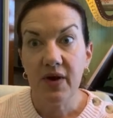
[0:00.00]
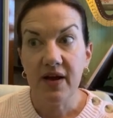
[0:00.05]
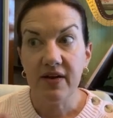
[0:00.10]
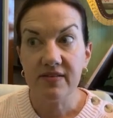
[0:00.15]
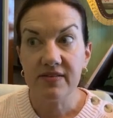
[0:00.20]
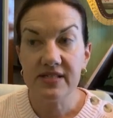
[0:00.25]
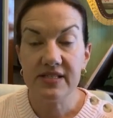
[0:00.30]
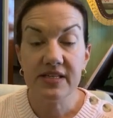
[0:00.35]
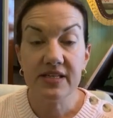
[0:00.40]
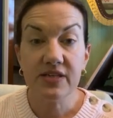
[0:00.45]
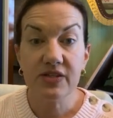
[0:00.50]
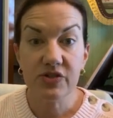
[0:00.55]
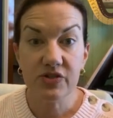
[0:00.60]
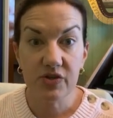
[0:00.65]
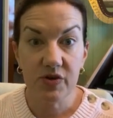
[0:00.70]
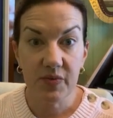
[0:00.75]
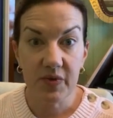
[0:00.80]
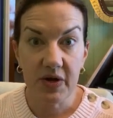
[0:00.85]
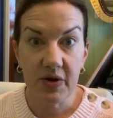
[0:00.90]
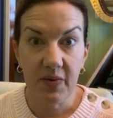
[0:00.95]

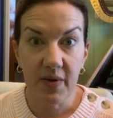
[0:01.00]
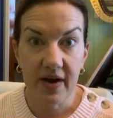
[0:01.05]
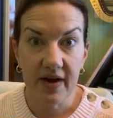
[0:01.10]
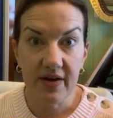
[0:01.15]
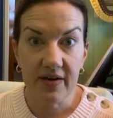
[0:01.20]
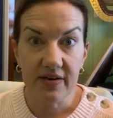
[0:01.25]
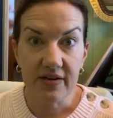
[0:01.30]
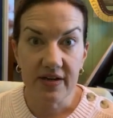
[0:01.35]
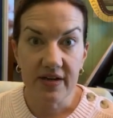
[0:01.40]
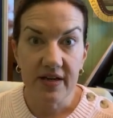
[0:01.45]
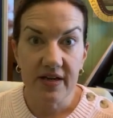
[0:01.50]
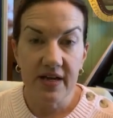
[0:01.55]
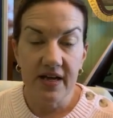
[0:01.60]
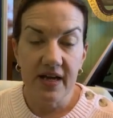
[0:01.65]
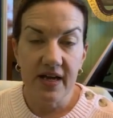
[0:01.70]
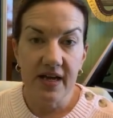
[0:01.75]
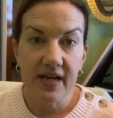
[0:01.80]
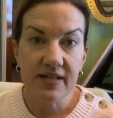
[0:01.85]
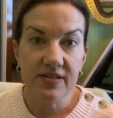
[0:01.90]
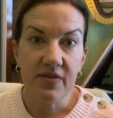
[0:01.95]
signature required.
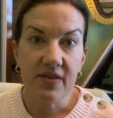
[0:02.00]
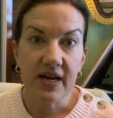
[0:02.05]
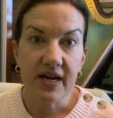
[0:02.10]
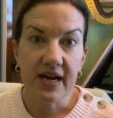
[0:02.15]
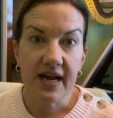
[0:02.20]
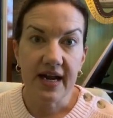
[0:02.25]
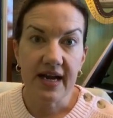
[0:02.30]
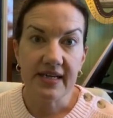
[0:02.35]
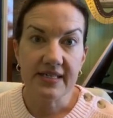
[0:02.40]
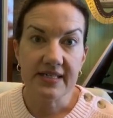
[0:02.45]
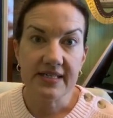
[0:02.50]
And so then I had